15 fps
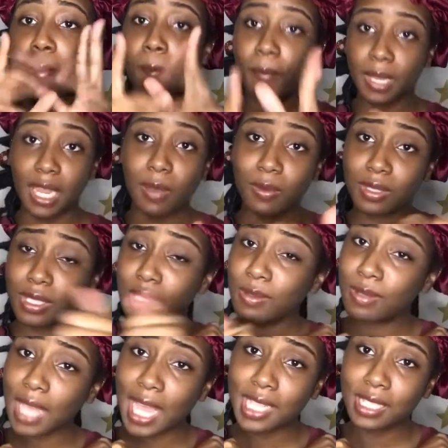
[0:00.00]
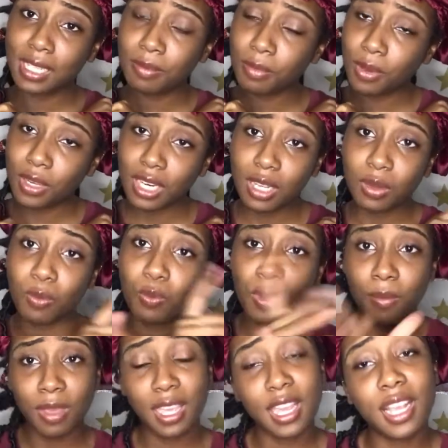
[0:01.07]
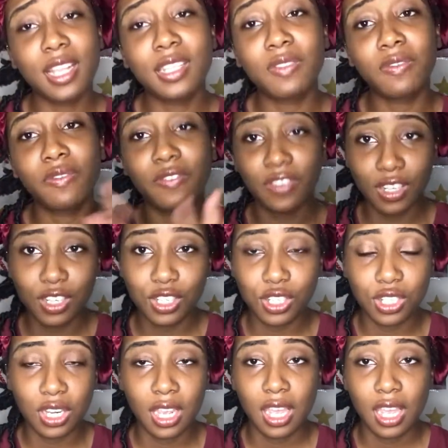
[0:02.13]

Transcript: But I will see you guys in the morning when my hair is finished.